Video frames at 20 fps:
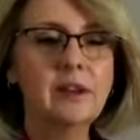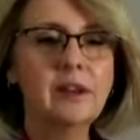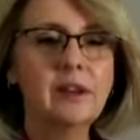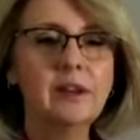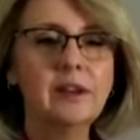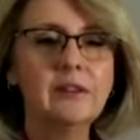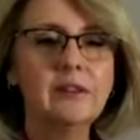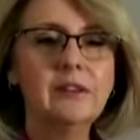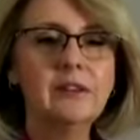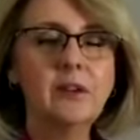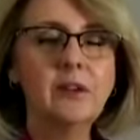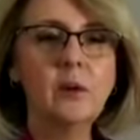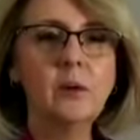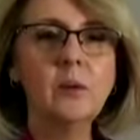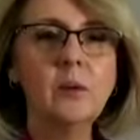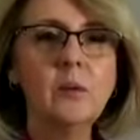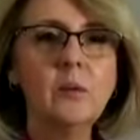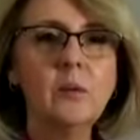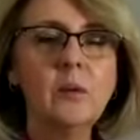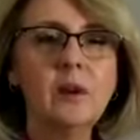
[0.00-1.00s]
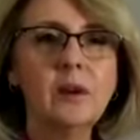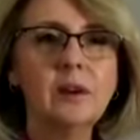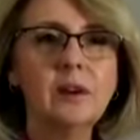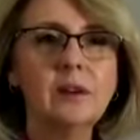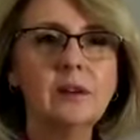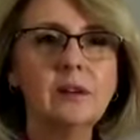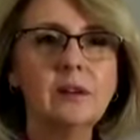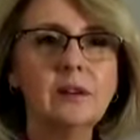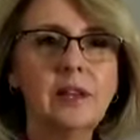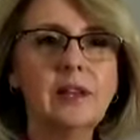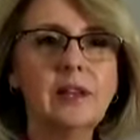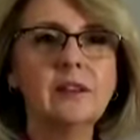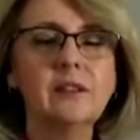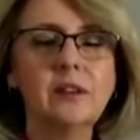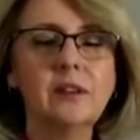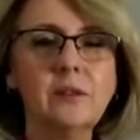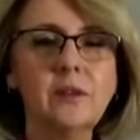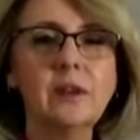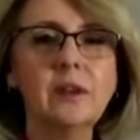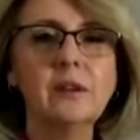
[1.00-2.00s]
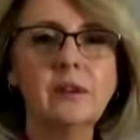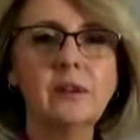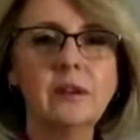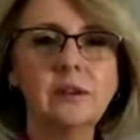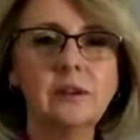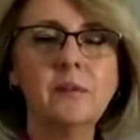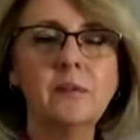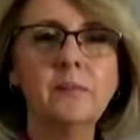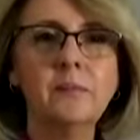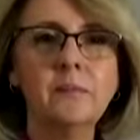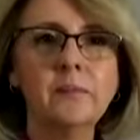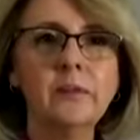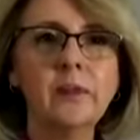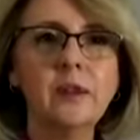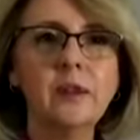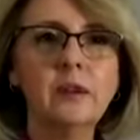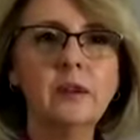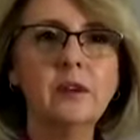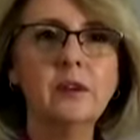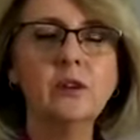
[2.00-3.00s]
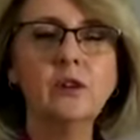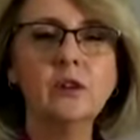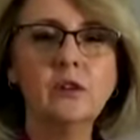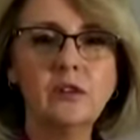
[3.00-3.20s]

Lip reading: So yes, I think good